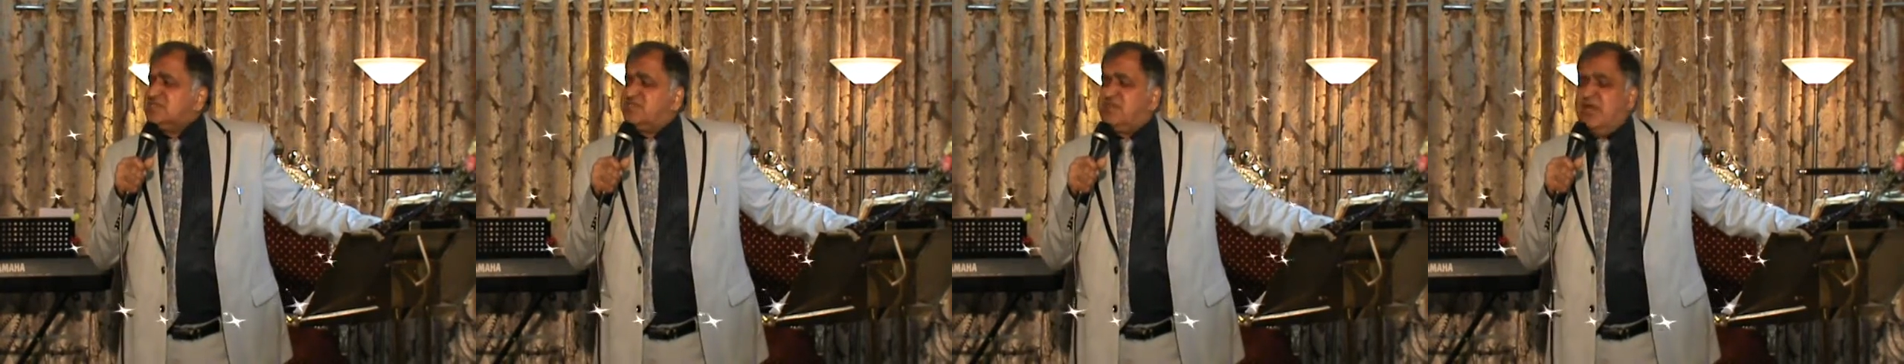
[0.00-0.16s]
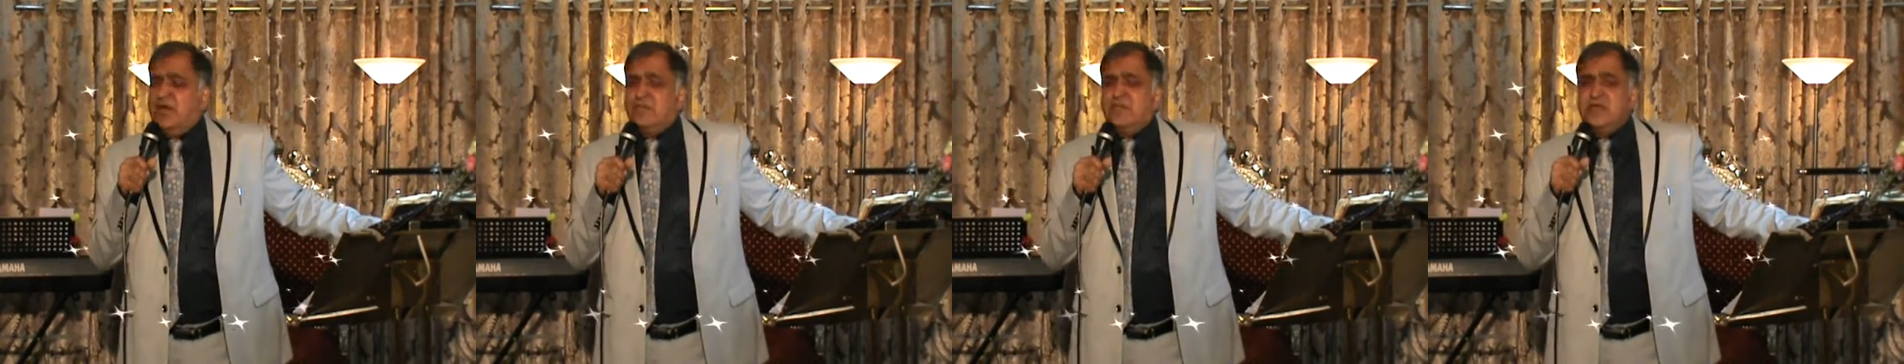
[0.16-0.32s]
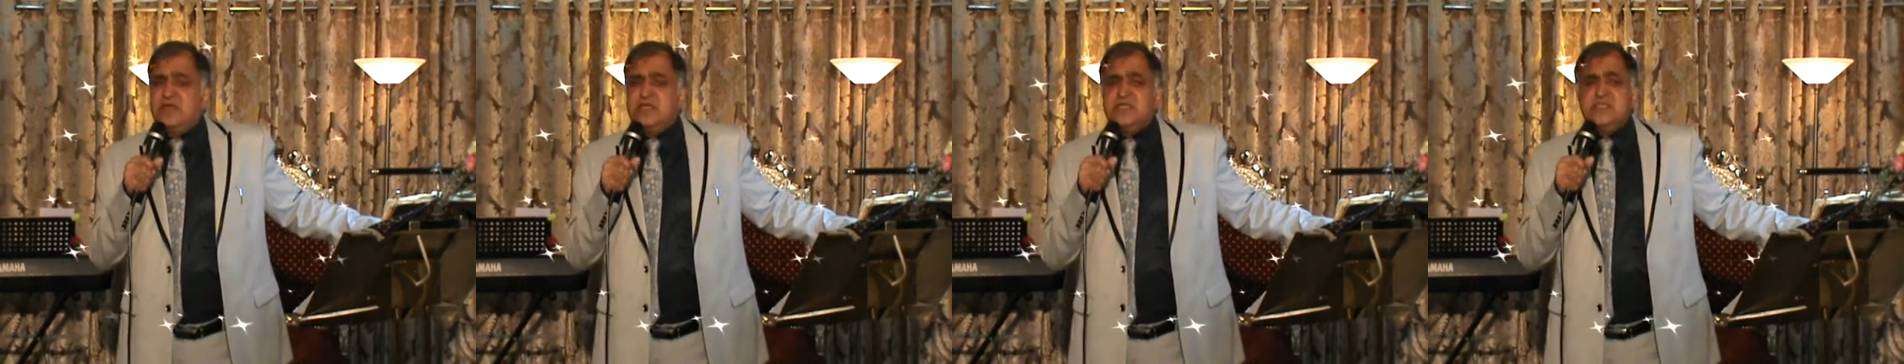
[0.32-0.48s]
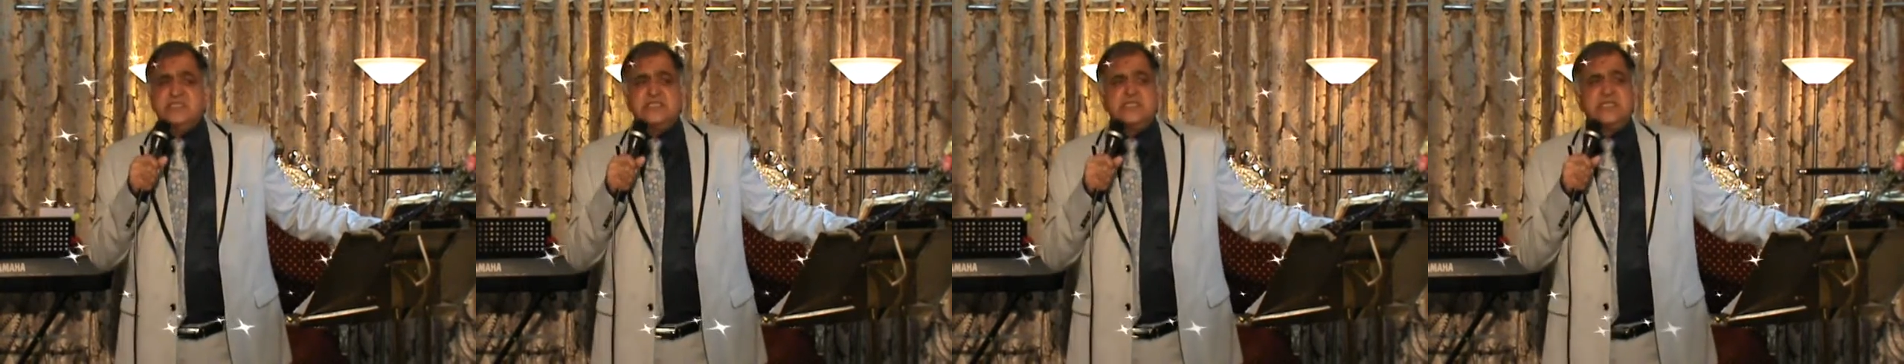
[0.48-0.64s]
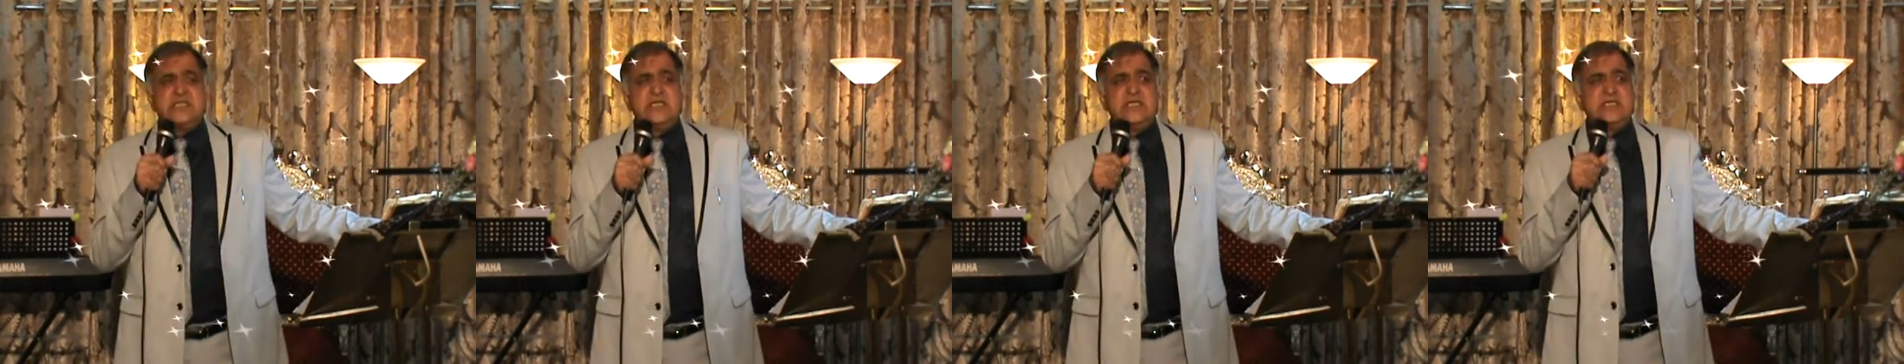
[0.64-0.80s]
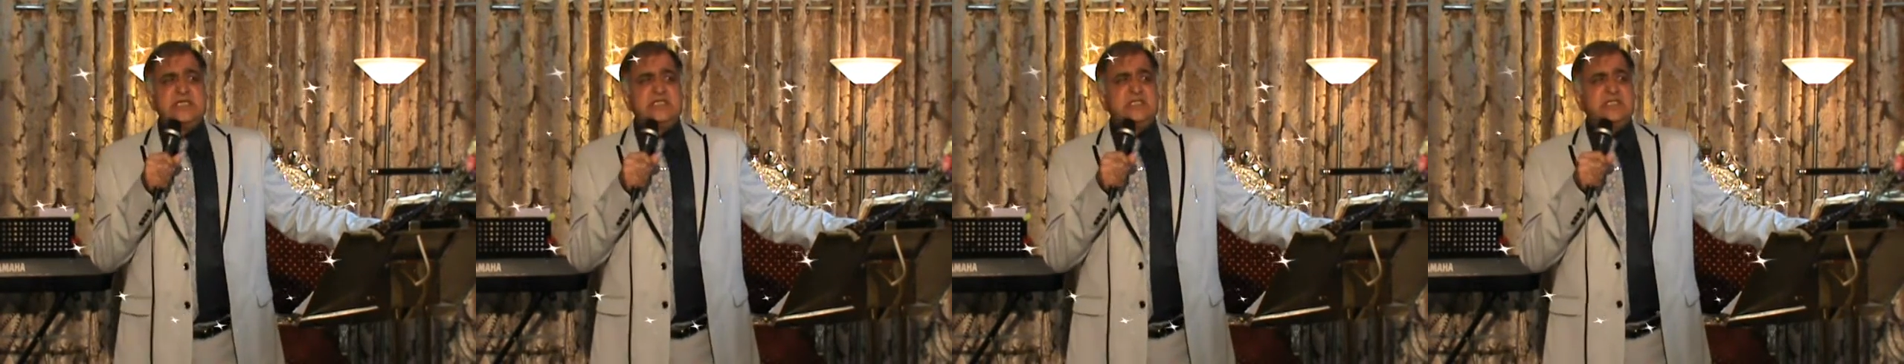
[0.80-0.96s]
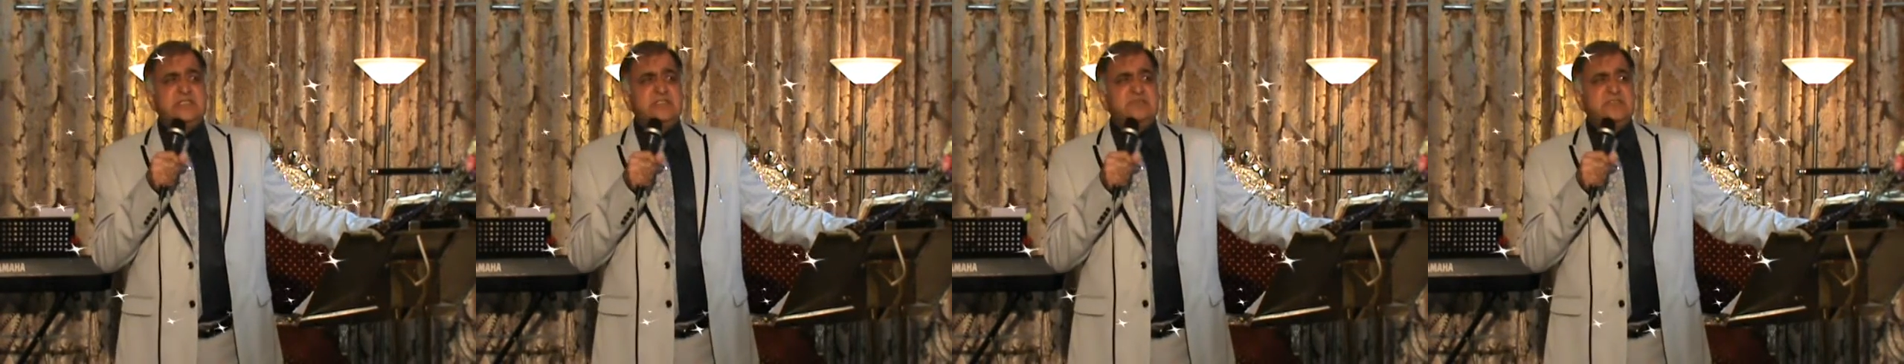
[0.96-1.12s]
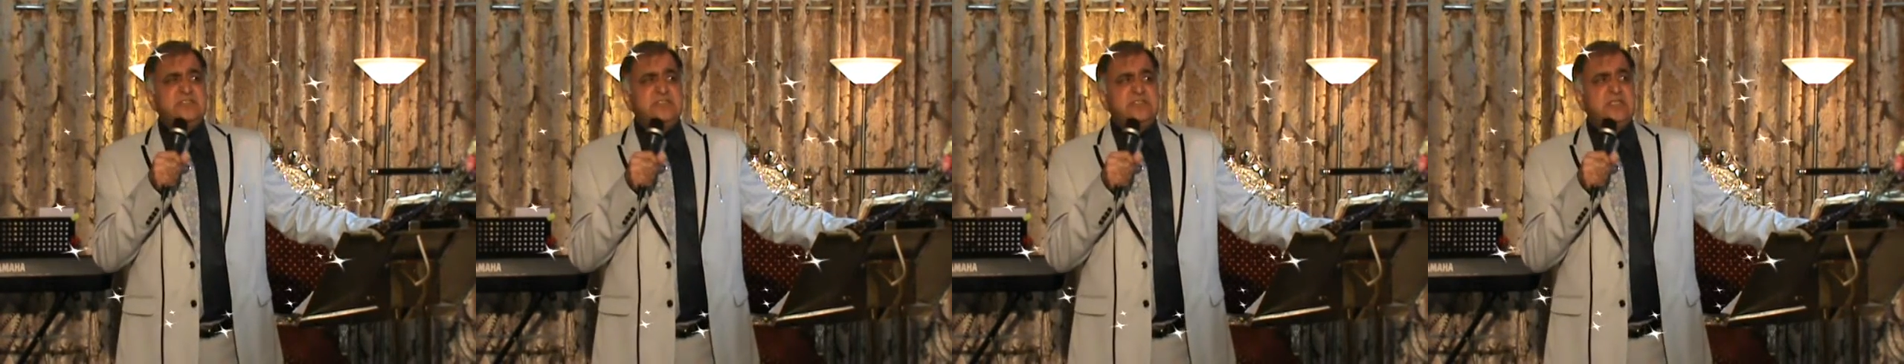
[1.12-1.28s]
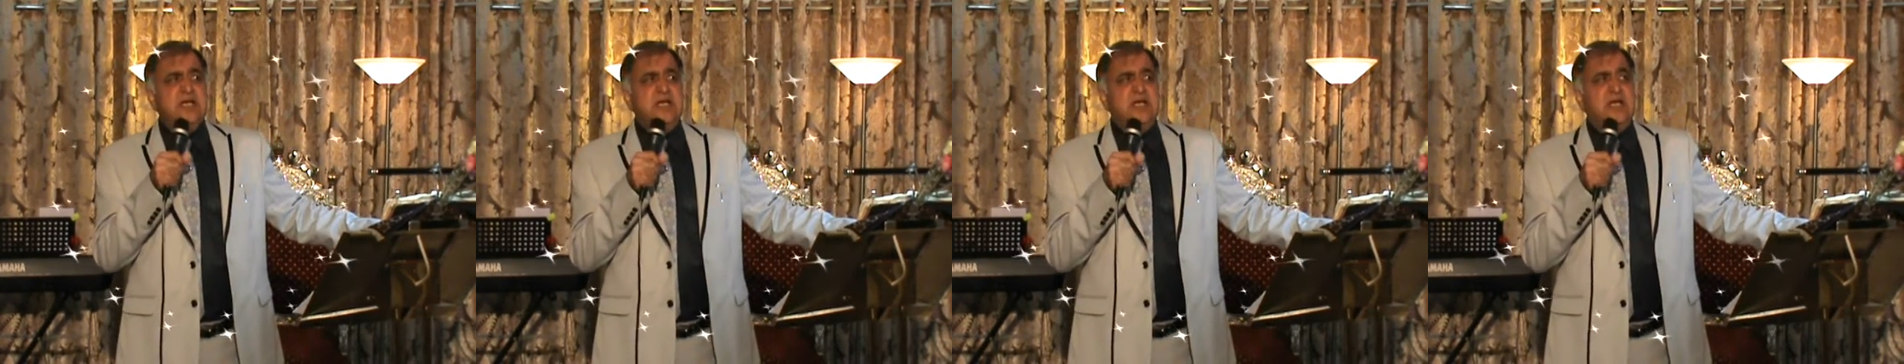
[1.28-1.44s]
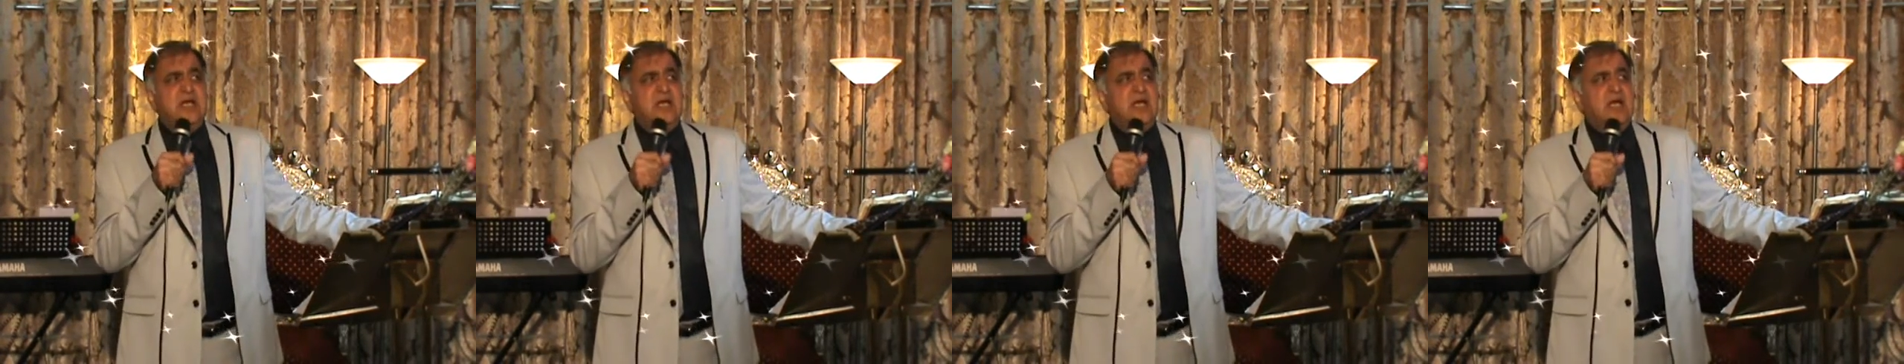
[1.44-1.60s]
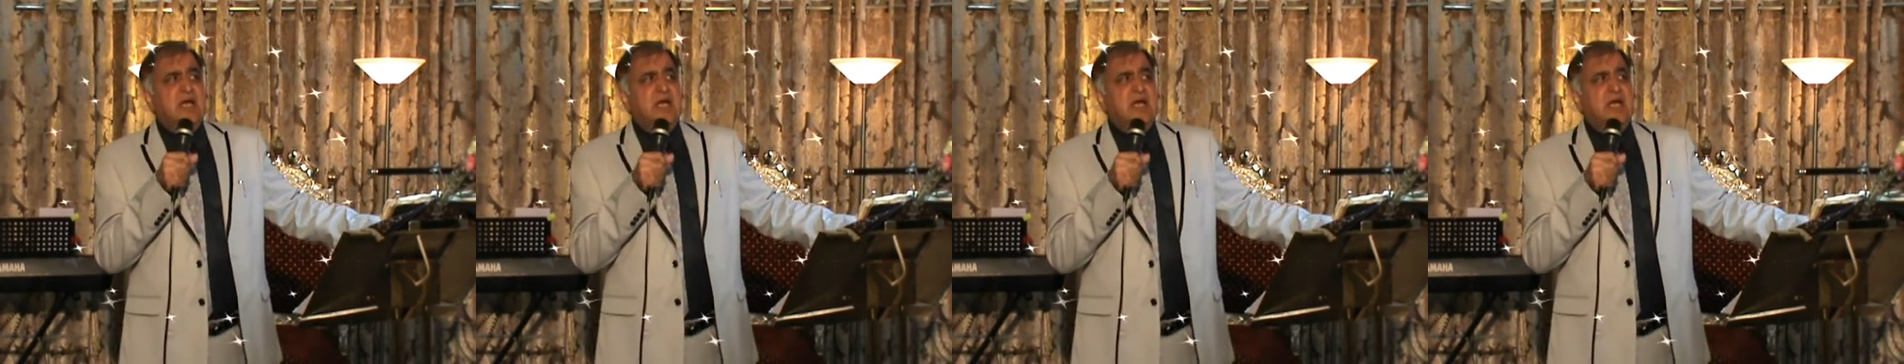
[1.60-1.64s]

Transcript: families, relatives,